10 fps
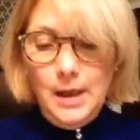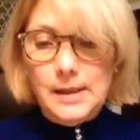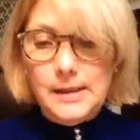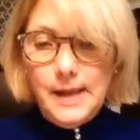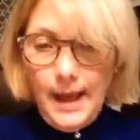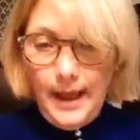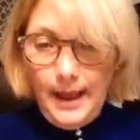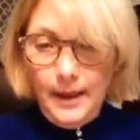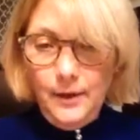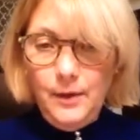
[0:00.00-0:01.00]

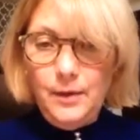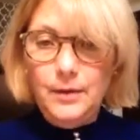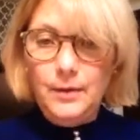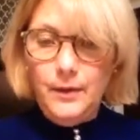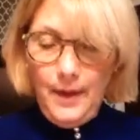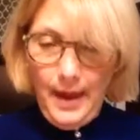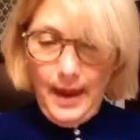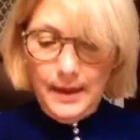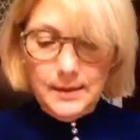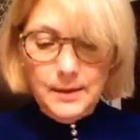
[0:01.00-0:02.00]
Say
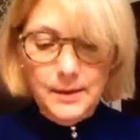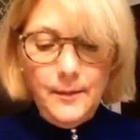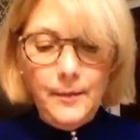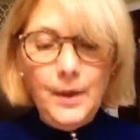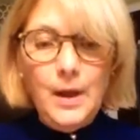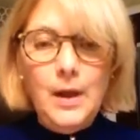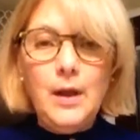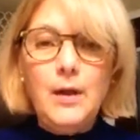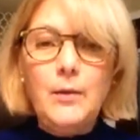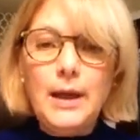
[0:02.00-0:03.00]
that
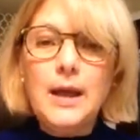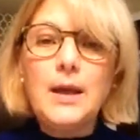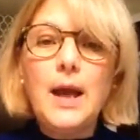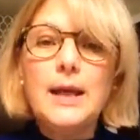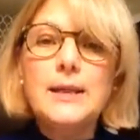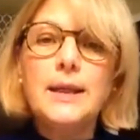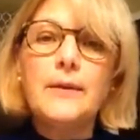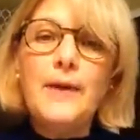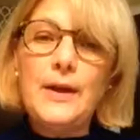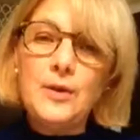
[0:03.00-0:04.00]

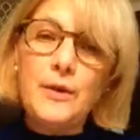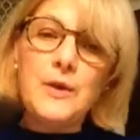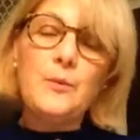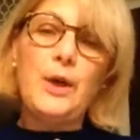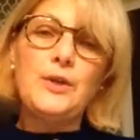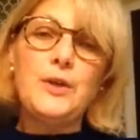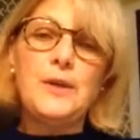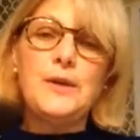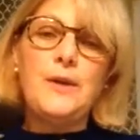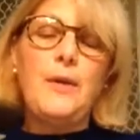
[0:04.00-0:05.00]
recognizing facial
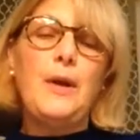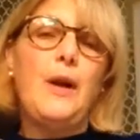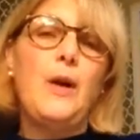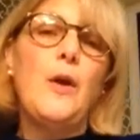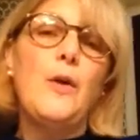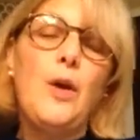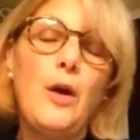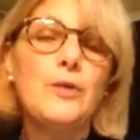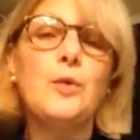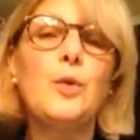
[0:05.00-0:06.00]
expressions in our own
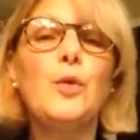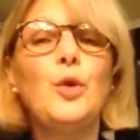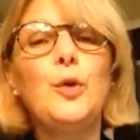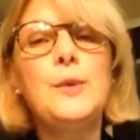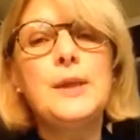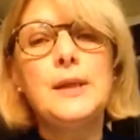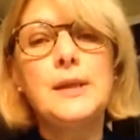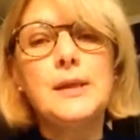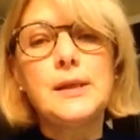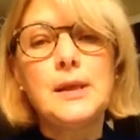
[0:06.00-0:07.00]
cultural groups
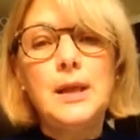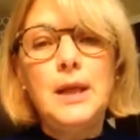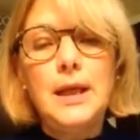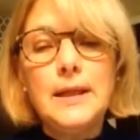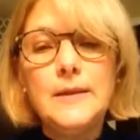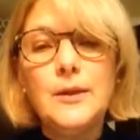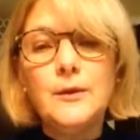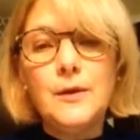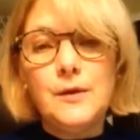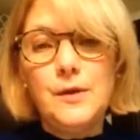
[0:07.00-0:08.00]
is easier
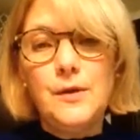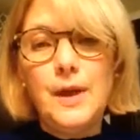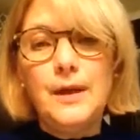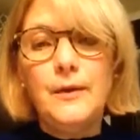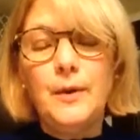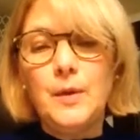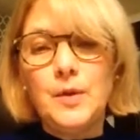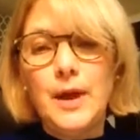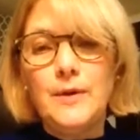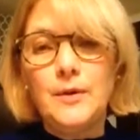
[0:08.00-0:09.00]
to do than if we were
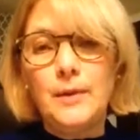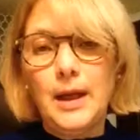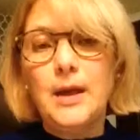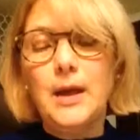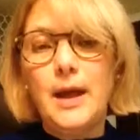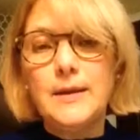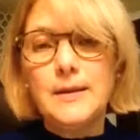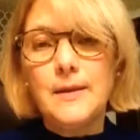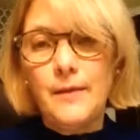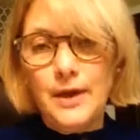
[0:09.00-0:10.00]
trying to
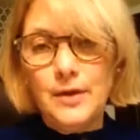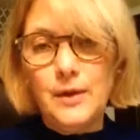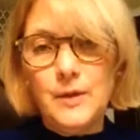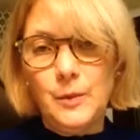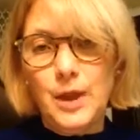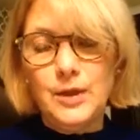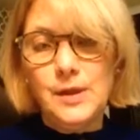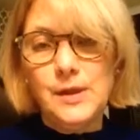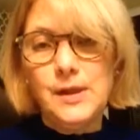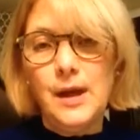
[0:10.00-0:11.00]
recognize facial
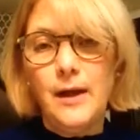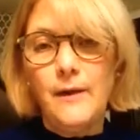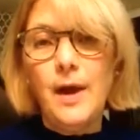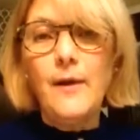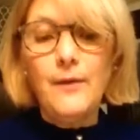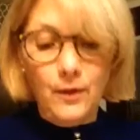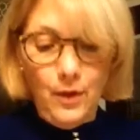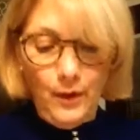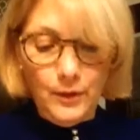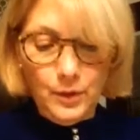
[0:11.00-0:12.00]
expressions of other
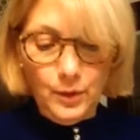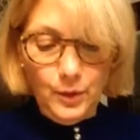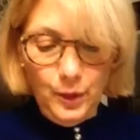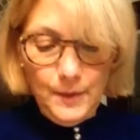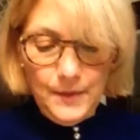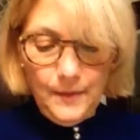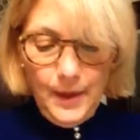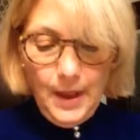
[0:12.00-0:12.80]
cultural groups,